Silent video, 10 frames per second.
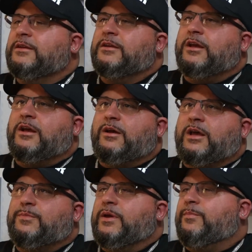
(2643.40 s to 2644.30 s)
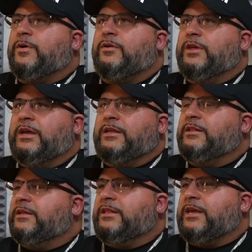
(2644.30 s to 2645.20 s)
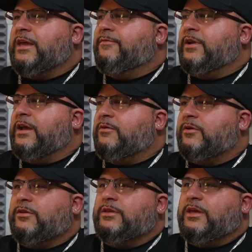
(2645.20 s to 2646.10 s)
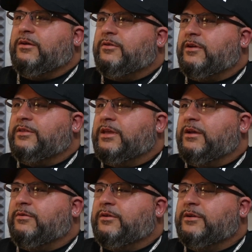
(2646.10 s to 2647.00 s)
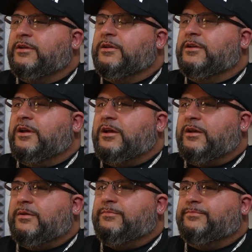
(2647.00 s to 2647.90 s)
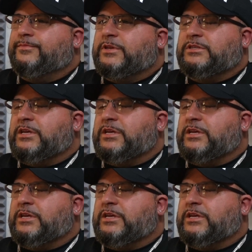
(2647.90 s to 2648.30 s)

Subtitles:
I'd be up all night, like every hour on the hour, because I